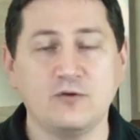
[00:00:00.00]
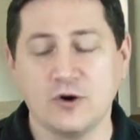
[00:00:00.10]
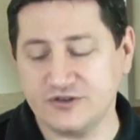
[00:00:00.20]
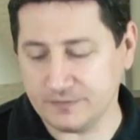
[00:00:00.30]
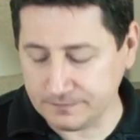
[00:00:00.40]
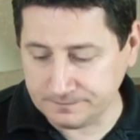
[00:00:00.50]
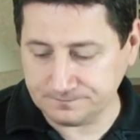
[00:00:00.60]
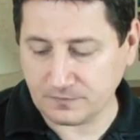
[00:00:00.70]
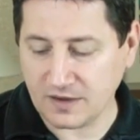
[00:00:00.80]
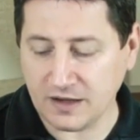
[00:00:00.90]
of course,
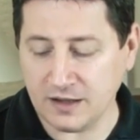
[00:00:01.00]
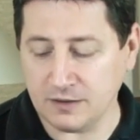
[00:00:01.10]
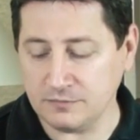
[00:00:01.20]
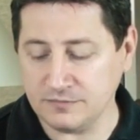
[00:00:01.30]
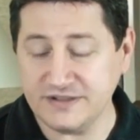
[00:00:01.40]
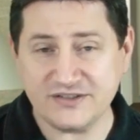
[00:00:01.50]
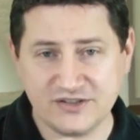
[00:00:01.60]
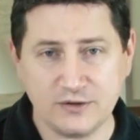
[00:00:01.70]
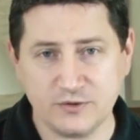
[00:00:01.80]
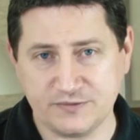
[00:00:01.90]
um,
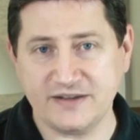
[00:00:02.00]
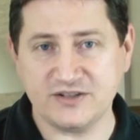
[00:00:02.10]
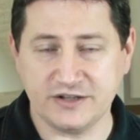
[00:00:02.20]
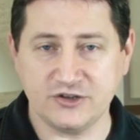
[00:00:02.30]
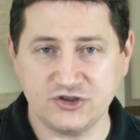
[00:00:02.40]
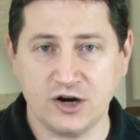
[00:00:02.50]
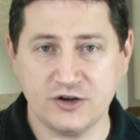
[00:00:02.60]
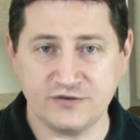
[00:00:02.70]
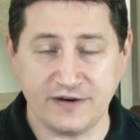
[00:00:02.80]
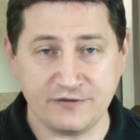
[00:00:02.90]
Disney was basically in
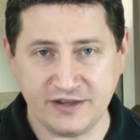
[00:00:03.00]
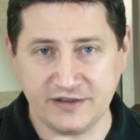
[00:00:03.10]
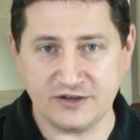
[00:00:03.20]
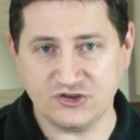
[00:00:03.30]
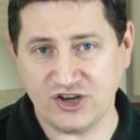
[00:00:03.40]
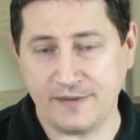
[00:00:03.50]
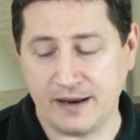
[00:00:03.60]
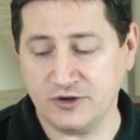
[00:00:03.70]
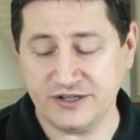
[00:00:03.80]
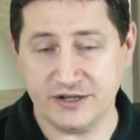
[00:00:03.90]
charge of everything that
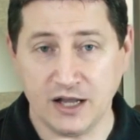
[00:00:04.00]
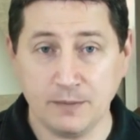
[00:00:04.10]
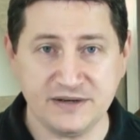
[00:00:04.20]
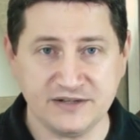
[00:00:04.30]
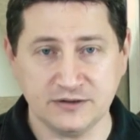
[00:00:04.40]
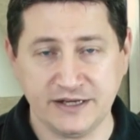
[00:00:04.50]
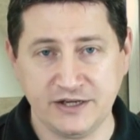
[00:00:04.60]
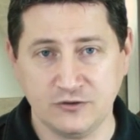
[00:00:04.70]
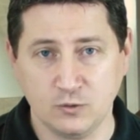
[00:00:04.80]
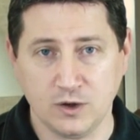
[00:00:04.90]
Shyamalan did up until
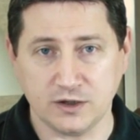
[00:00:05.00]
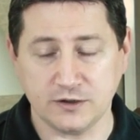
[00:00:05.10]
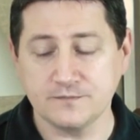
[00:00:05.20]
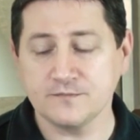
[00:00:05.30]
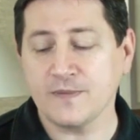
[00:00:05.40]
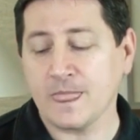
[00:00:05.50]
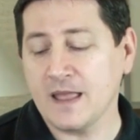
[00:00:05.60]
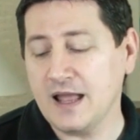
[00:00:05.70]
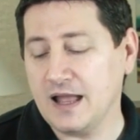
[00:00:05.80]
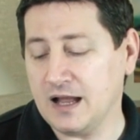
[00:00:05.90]
Lady in the Water.
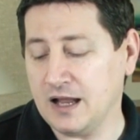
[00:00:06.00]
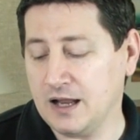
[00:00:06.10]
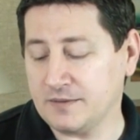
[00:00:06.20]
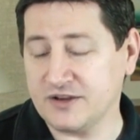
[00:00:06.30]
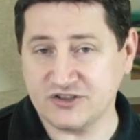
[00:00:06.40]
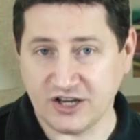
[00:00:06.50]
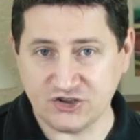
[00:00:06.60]
Because uh,